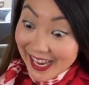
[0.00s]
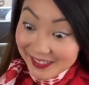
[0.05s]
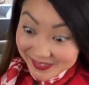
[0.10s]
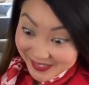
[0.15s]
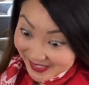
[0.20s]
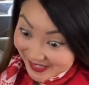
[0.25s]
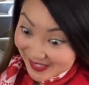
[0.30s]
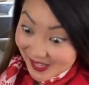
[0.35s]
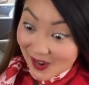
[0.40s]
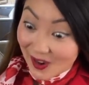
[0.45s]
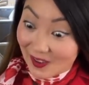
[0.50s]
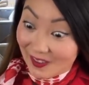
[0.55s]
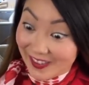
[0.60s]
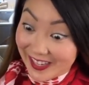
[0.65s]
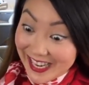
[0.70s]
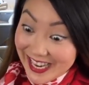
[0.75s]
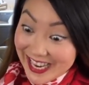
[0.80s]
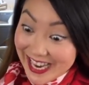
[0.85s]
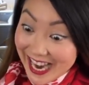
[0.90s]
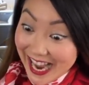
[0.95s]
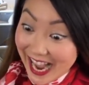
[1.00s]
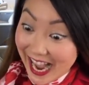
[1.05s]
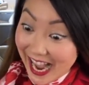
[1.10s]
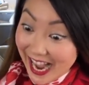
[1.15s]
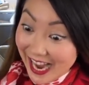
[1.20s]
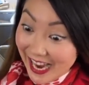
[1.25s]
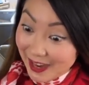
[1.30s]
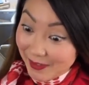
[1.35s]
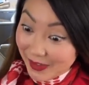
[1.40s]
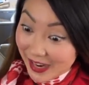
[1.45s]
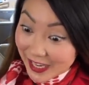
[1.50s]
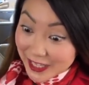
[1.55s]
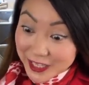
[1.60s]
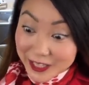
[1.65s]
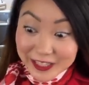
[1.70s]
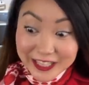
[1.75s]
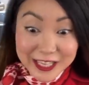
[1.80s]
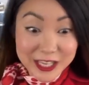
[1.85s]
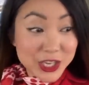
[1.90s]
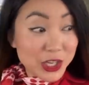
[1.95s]
I'm sorry. I'm
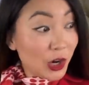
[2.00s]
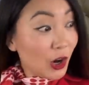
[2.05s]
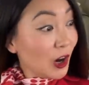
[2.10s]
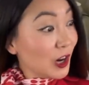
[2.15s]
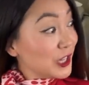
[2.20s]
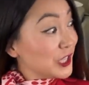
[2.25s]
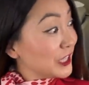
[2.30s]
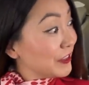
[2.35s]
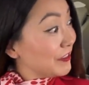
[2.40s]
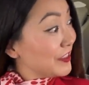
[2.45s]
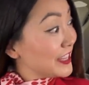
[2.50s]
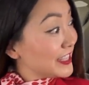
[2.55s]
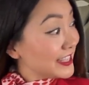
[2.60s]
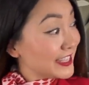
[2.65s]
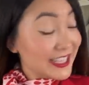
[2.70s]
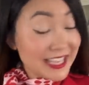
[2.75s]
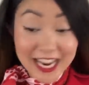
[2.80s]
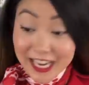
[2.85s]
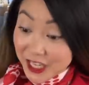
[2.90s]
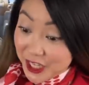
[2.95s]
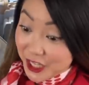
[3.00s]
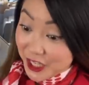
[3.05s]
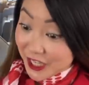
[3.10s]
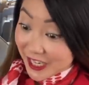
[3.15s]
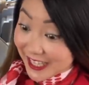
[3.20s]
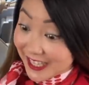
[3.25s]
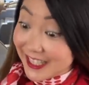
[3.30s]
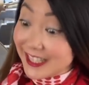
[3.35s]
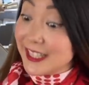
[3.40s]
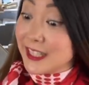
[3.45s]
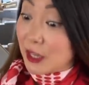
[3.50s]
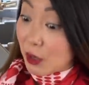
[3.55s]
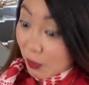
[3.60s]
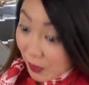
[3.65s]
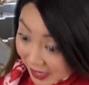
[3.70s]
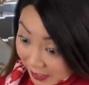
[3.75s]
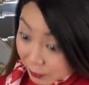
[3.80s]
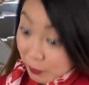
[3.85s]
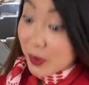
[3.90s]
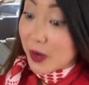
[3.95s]
actually in charge of this section,
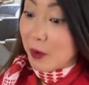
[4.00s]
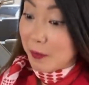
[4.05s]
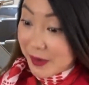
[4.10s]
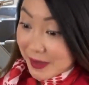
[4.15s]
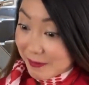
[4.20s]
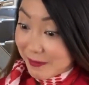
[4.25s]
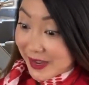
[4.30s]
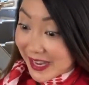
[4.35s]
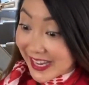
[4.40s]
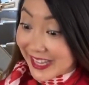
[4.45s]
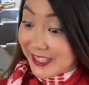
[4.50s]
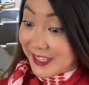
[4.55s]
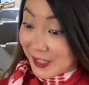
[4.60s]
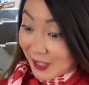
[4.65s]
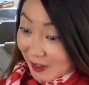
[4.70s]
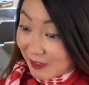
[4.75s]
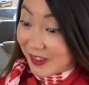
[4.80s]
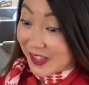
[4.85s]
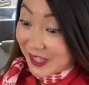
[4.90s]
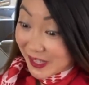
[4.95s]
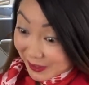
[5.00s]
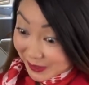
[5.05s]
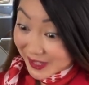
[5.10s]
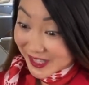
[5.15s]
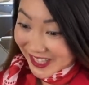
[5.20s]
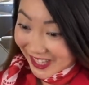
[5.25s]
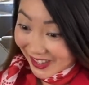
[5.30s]
so it will be me serving you,